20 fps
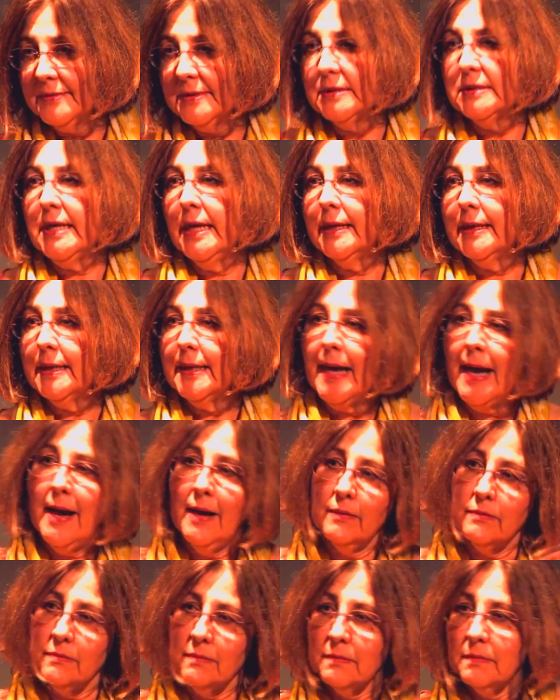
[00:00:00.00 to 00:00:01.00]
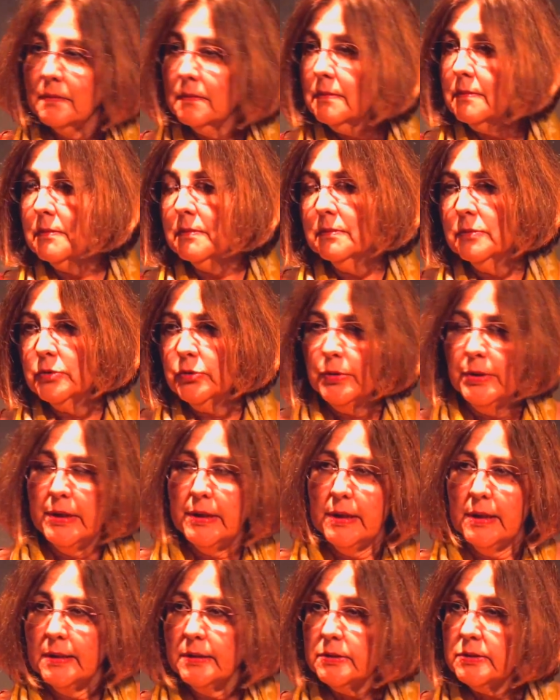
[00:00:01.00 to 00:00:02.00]
to take it out and treat
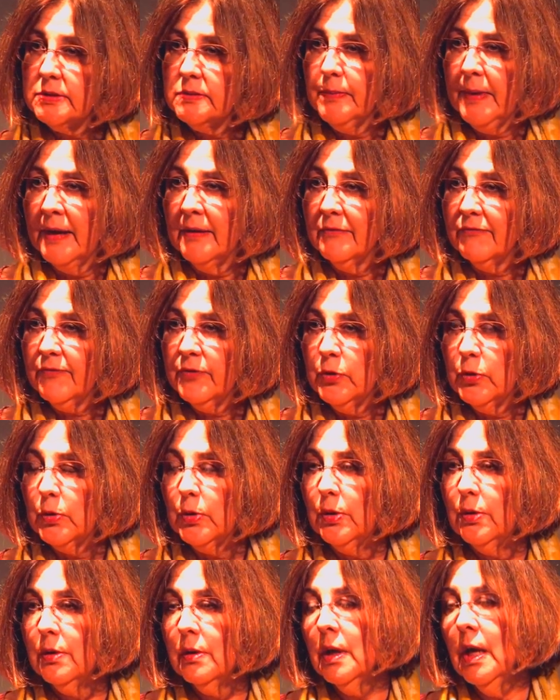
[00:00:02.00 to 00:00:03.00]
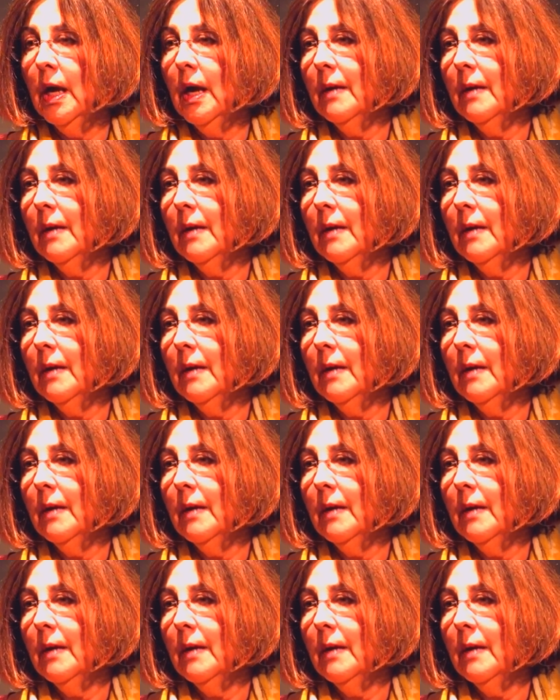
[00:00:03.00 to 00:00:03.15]
it as spent fuel.